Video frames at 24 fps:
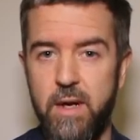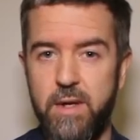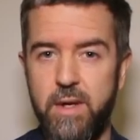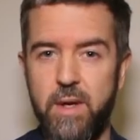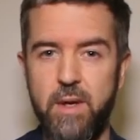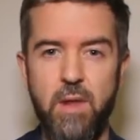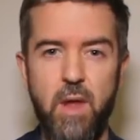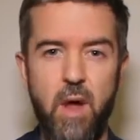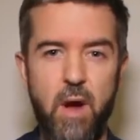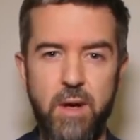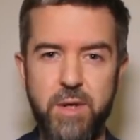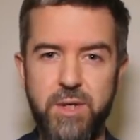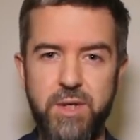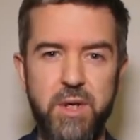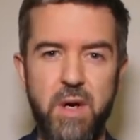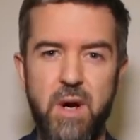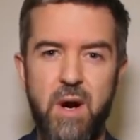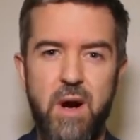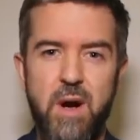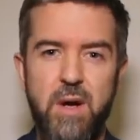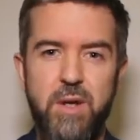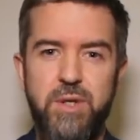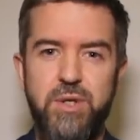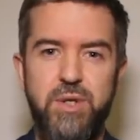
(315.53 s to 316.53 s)
to launch
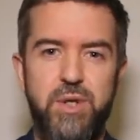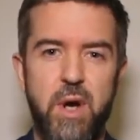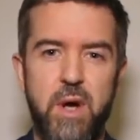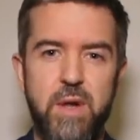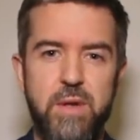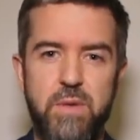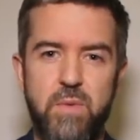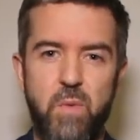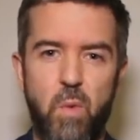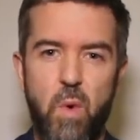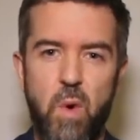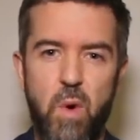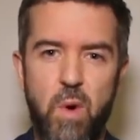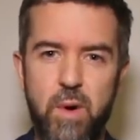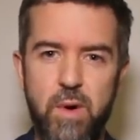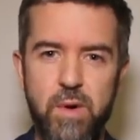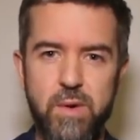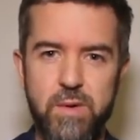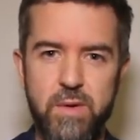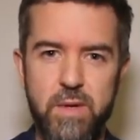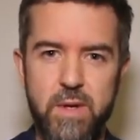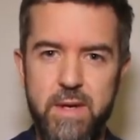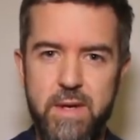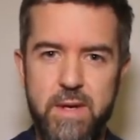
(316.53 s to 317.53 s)
unjust
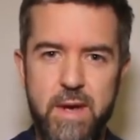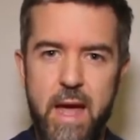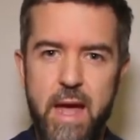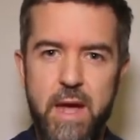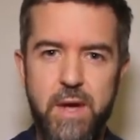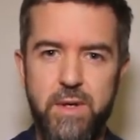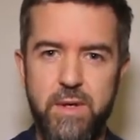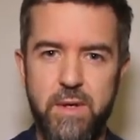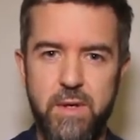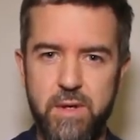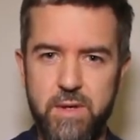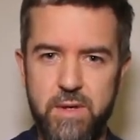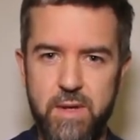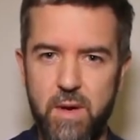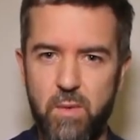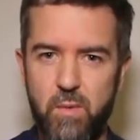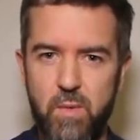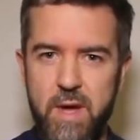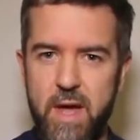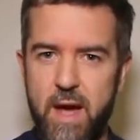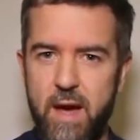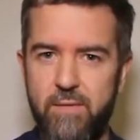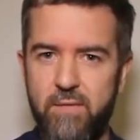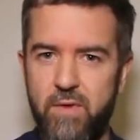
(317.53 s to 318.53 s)
wars in nations that
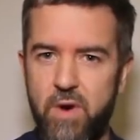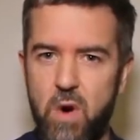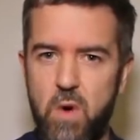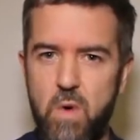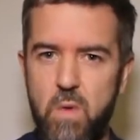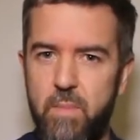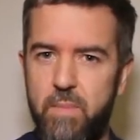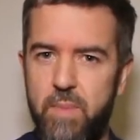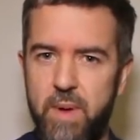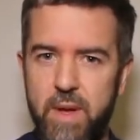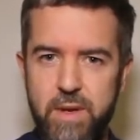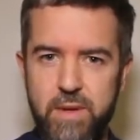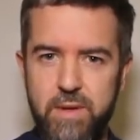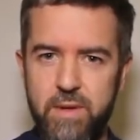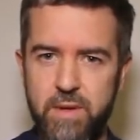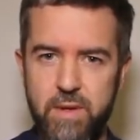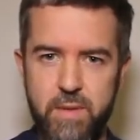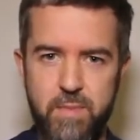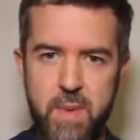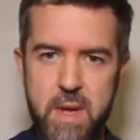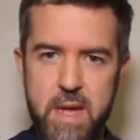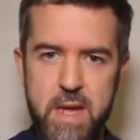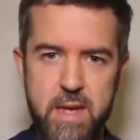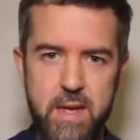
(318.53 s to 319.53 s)
we have no
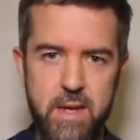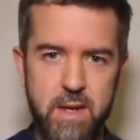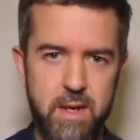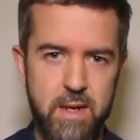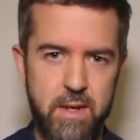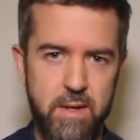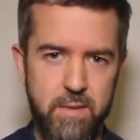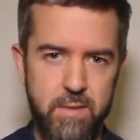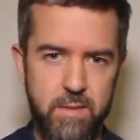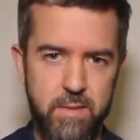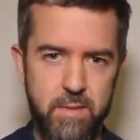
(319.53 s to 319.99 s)
business being in.